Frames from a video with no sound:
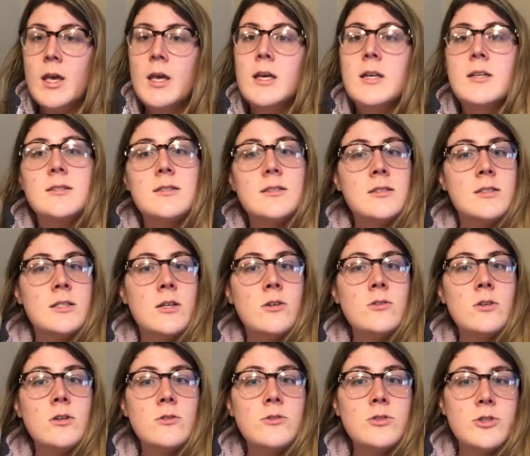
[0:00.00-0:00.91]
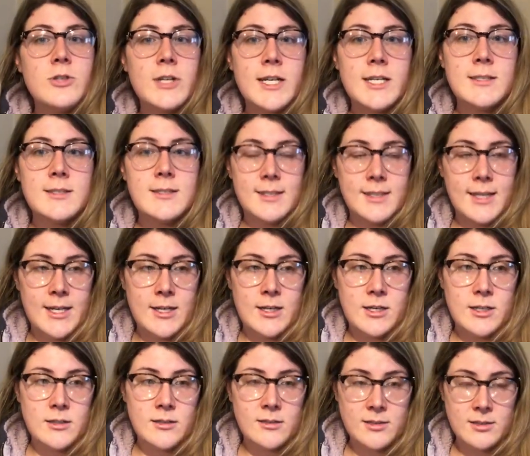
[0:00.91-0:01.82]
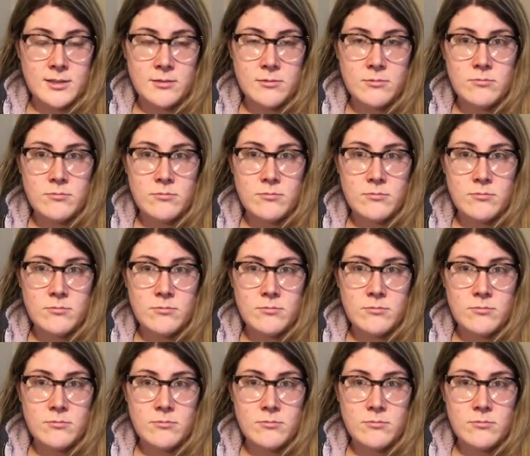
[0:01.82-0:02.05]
Still no translators.